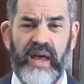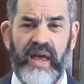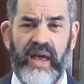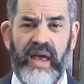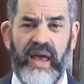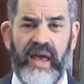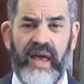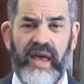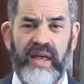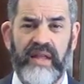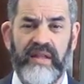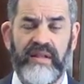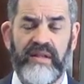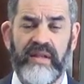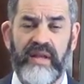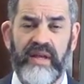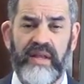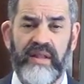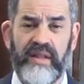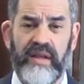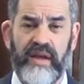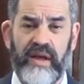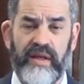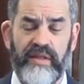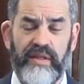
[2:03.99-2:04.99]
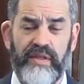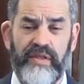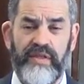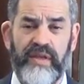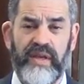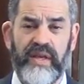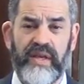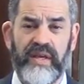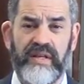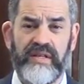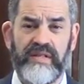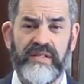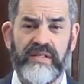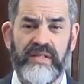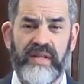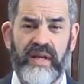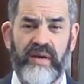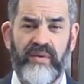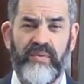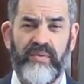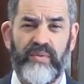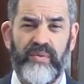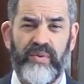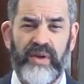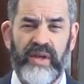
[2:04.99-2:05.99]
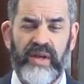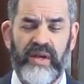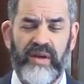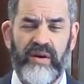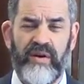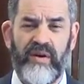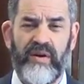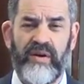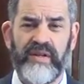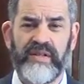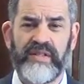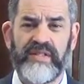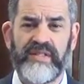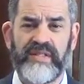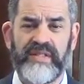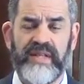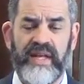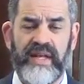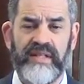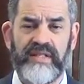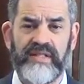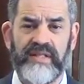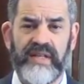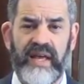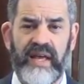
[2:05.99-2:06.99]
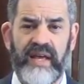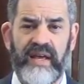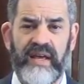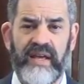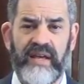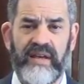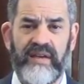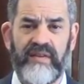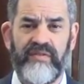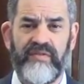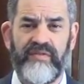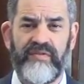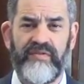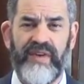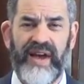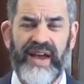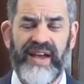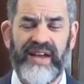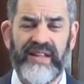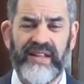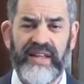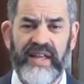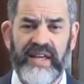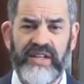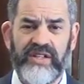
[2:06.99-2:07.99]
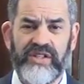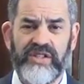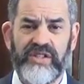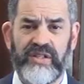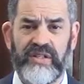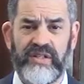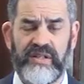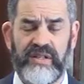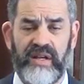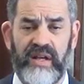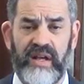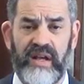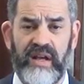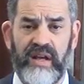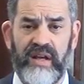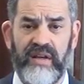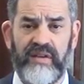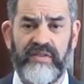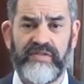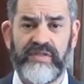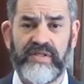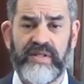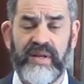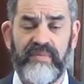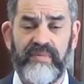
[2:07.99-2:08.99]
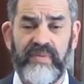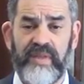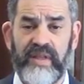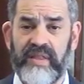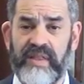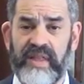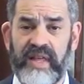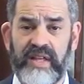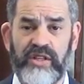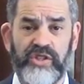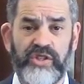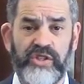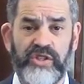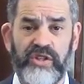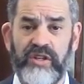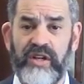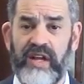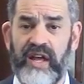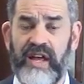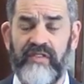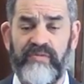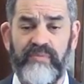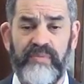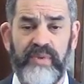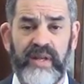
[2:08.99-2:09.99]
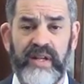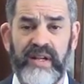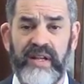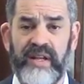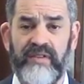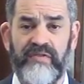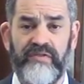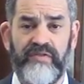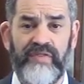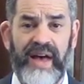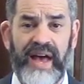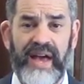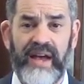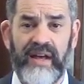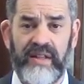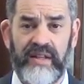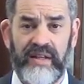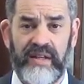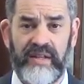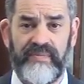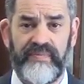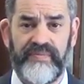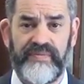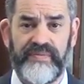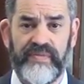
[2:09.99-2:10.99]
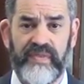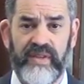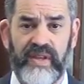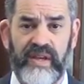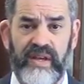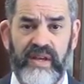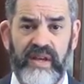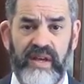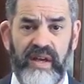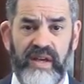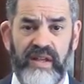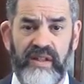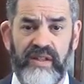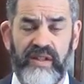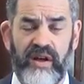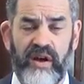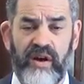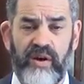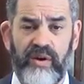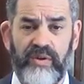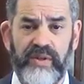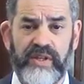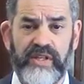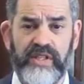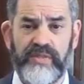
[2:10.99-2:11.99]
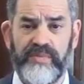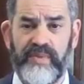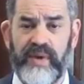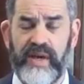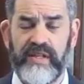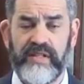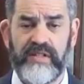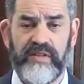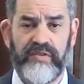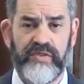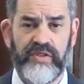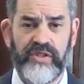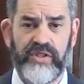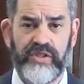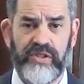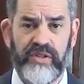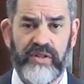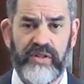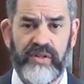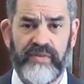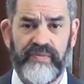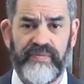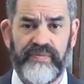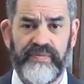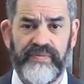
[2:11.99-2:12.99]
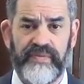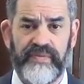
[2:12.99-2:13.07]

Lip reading: And the other thing is that we all sense a violation of something that should have been inviolate. The holy space of a shul.